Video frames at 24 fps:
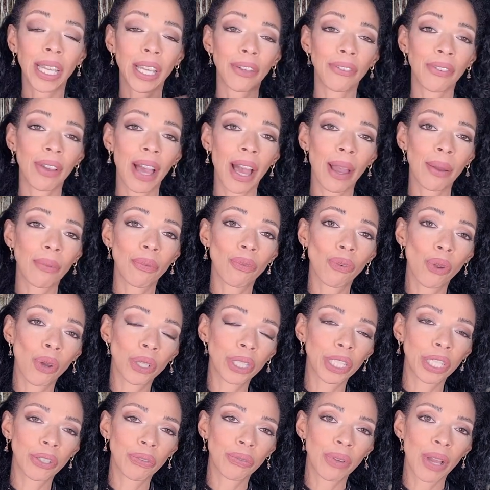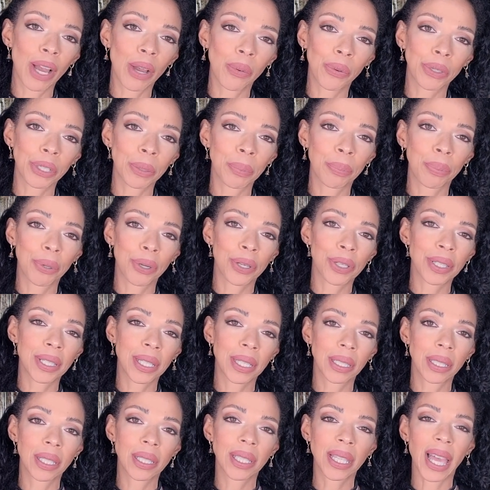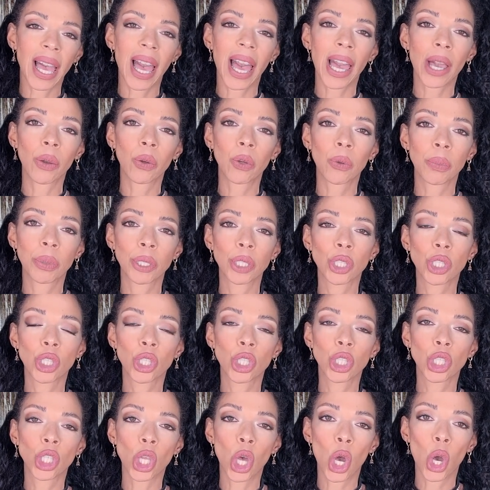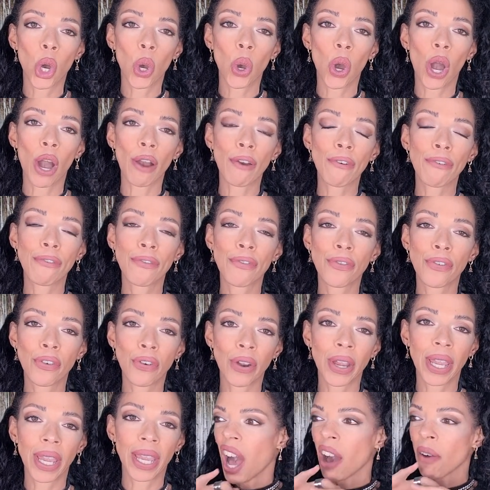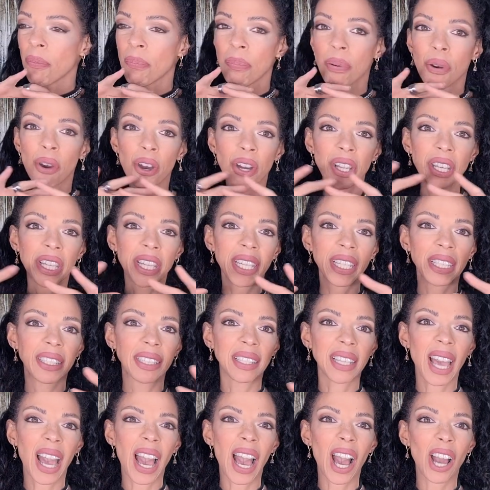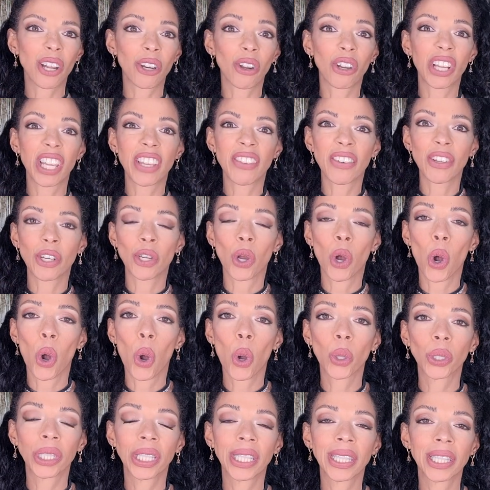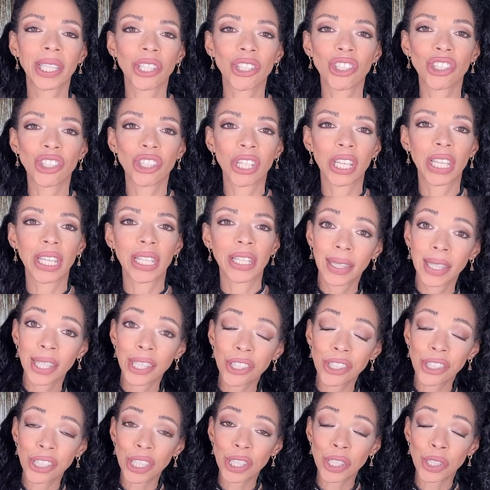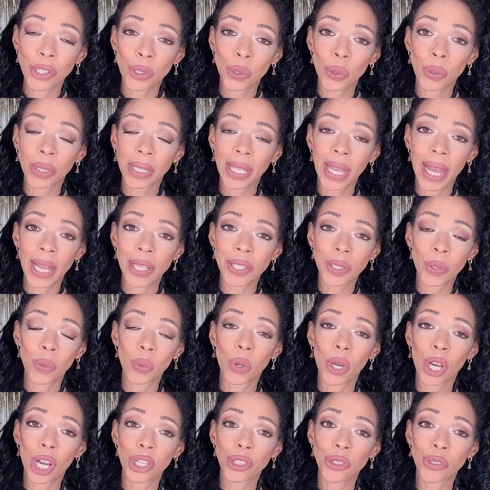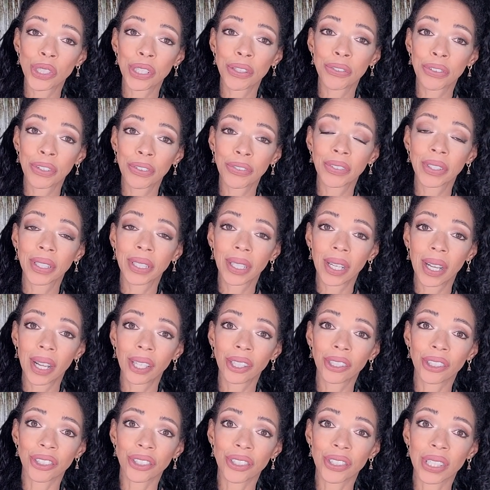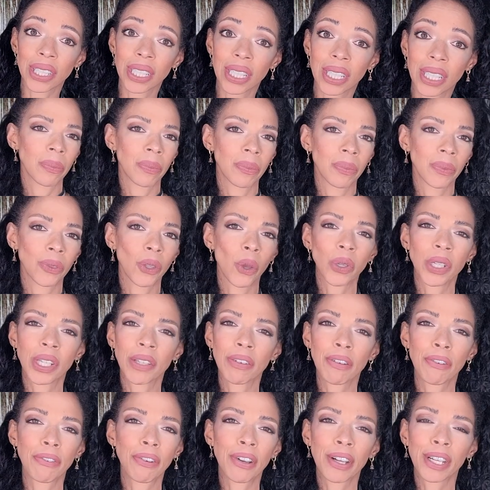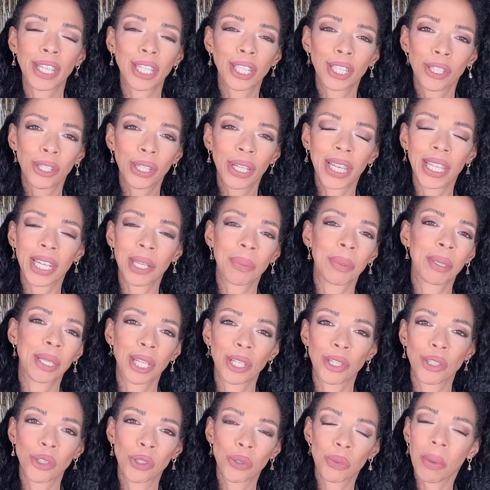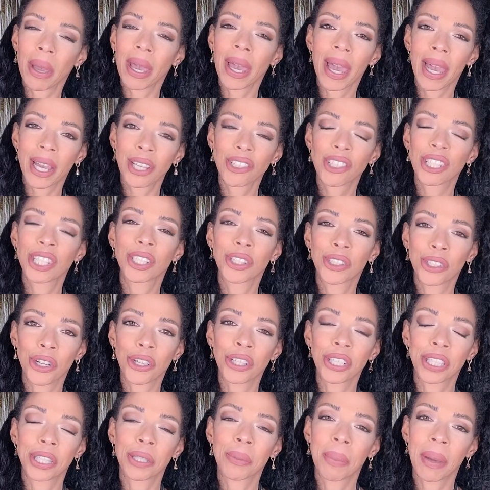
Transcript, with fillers: if I'm rolling around with a purse like this I will be so afraid of putting it down or even holding the shit this is $2,150 don't even fucking look at it because you might actually dirty the